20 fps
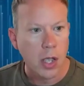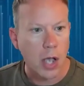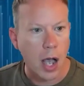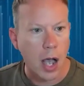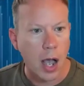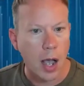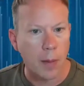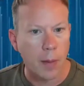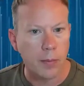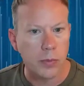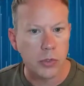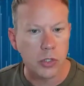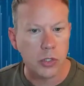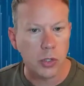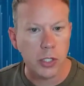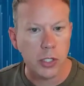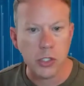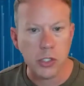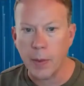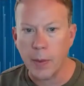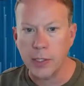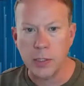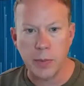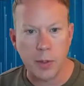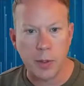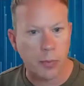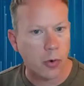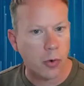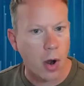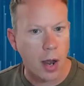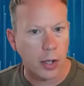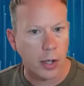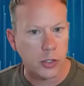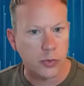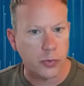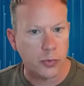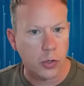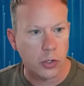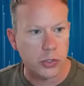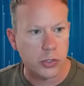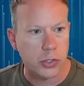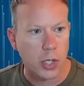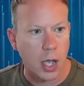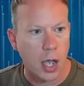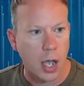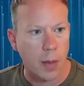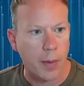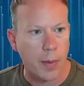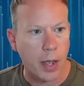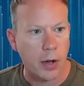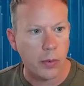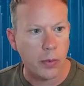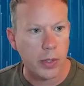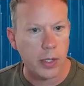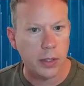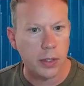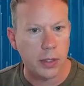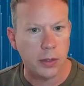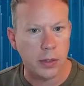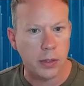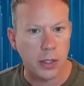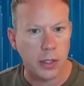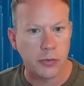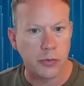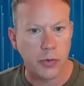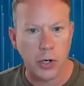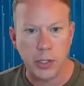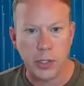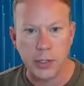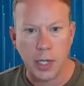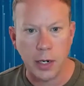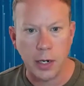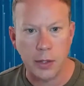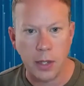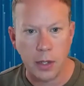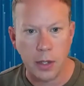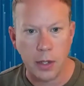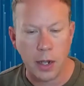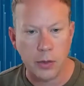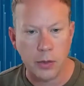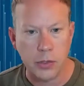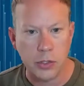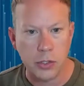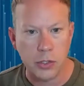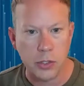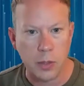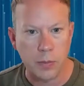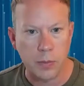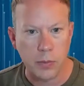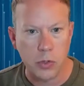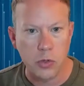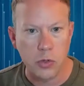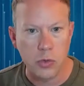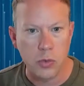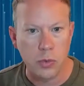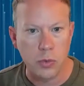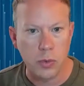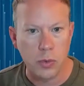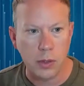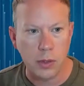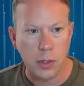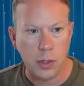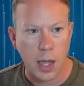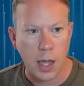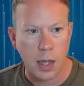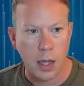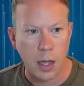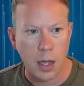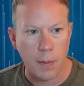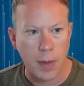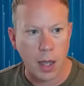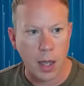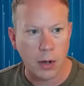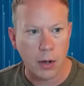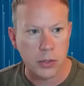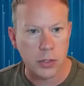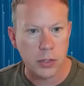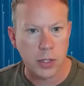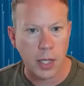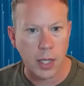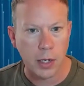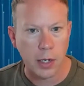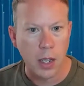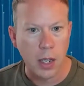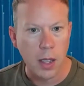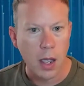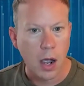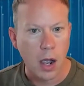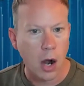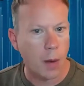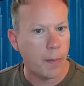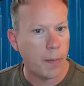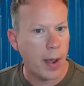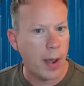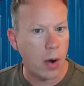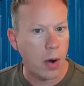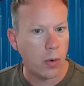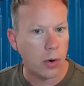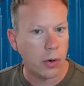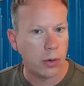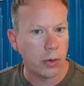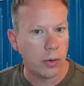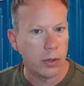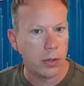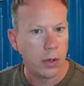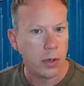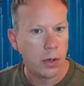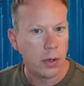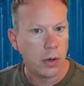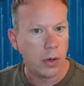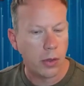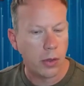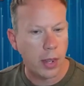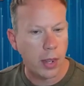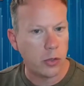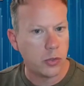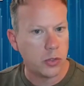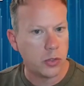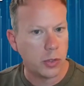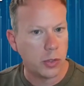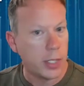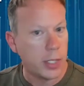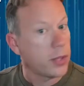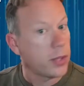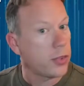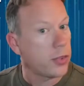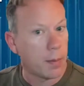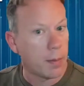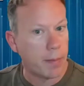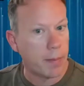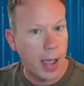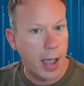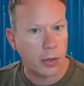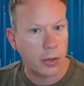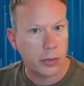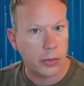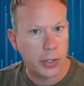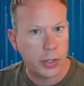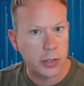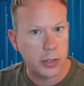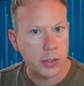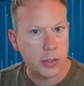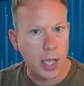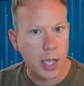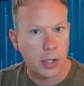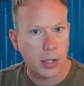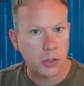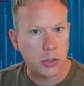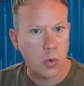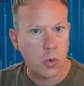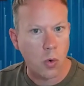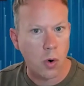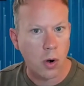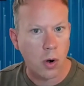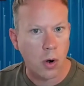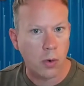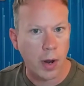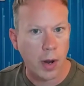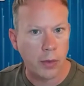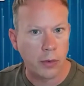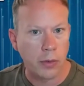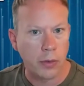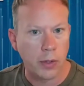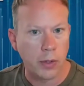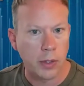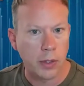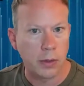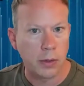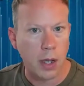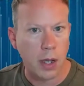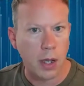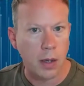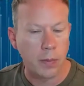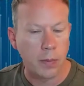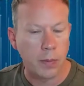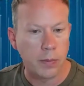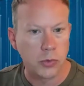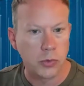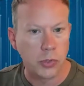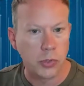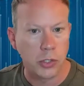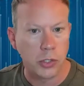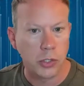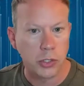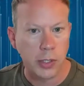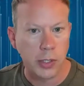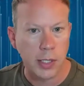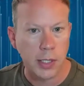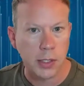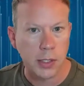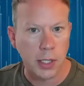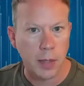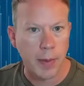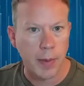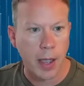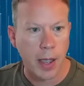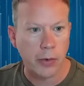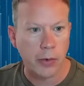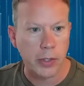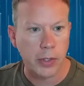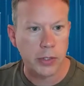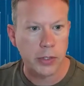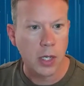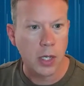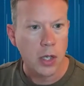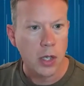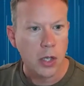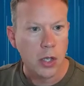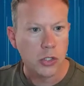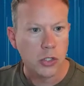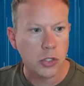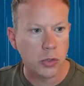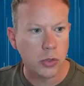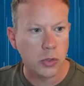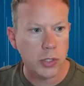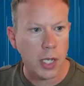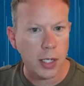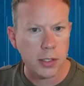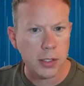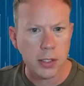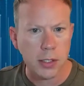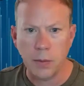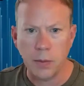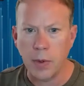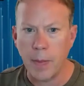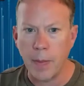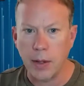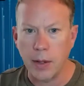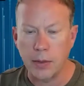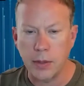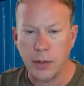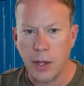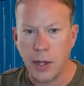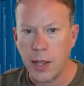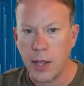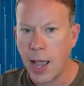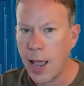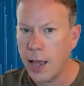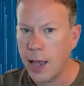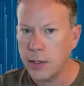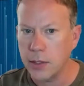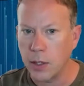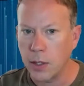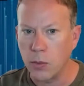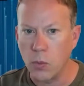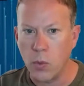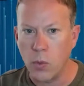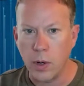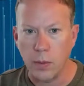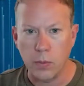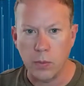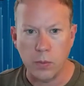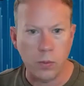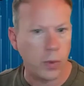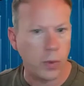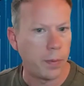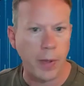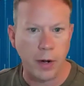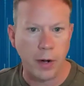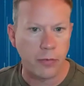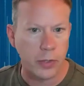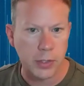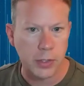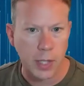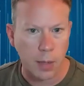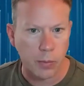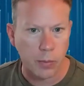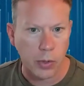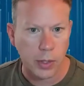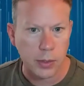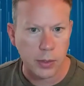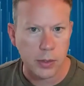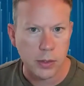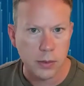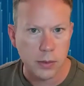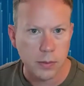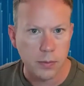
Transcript: So let's talk about some of the products first. I know Eaton is very excited. They announced some new models that are powered or that use lithium batteries at its core rather than traditional SLA batteries. So tell us a little bit about that and what benefits that brings.